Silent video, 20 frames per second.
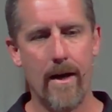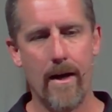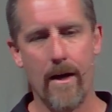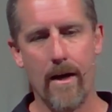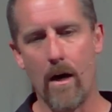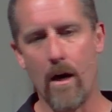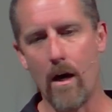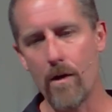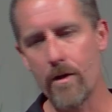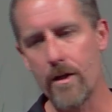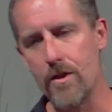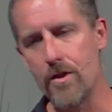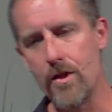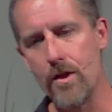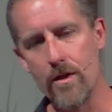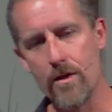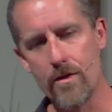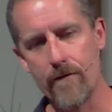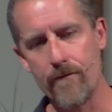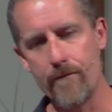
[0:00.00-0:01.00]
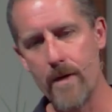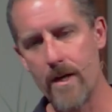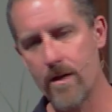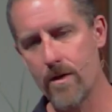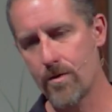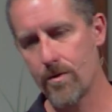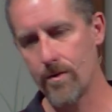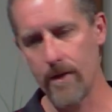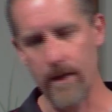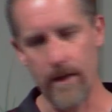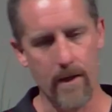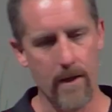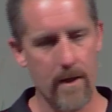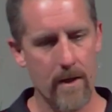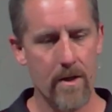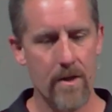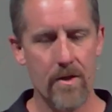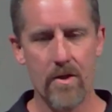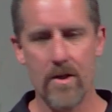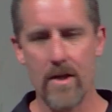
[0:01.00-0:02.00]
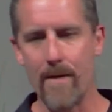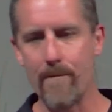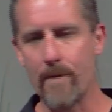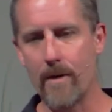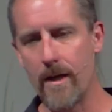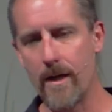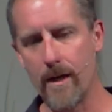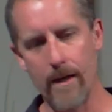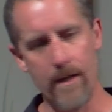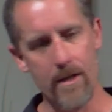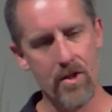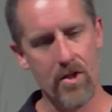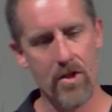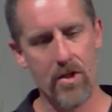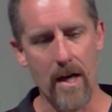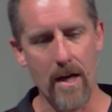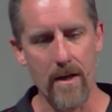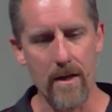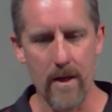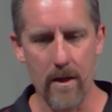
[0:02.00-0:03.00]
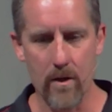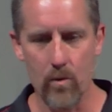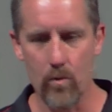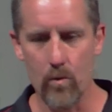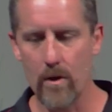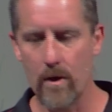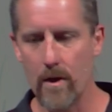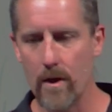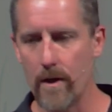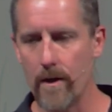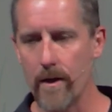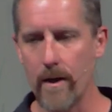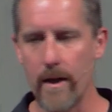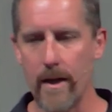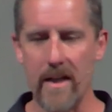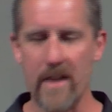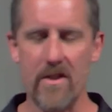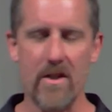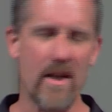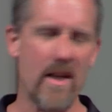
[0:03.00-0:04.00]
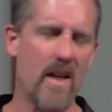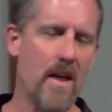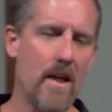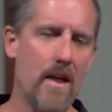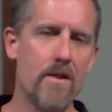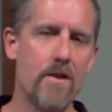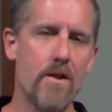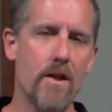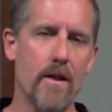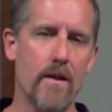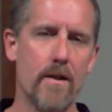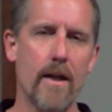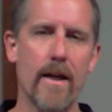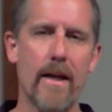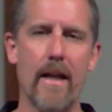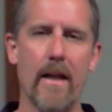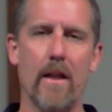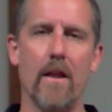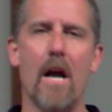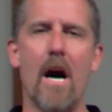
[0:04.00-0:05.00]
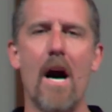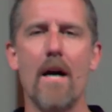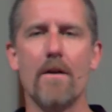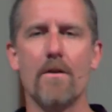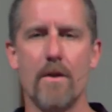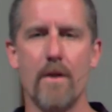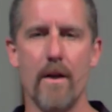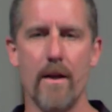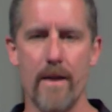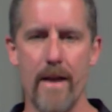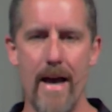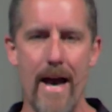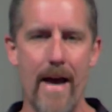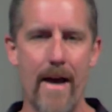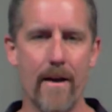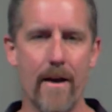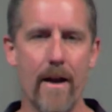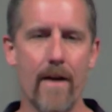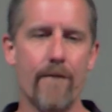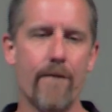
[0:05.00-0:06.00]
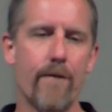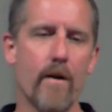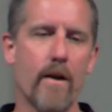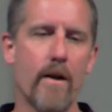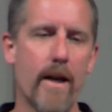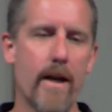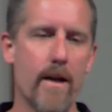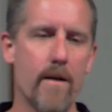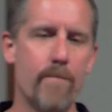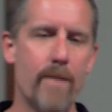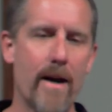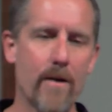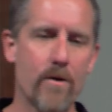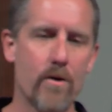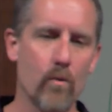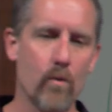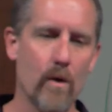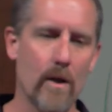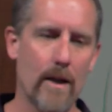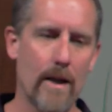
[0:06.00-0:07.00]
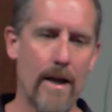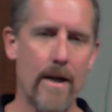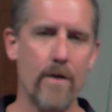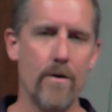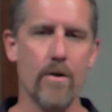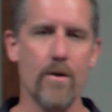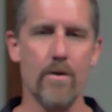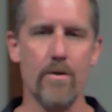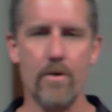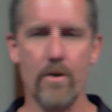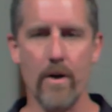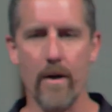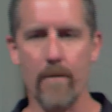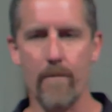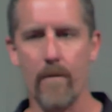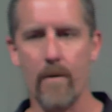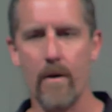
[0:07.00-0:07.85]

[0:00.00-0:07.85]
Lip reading: All these years of ministry, seminary, studying the word, it's easy to get lost in that and forget about the relationship.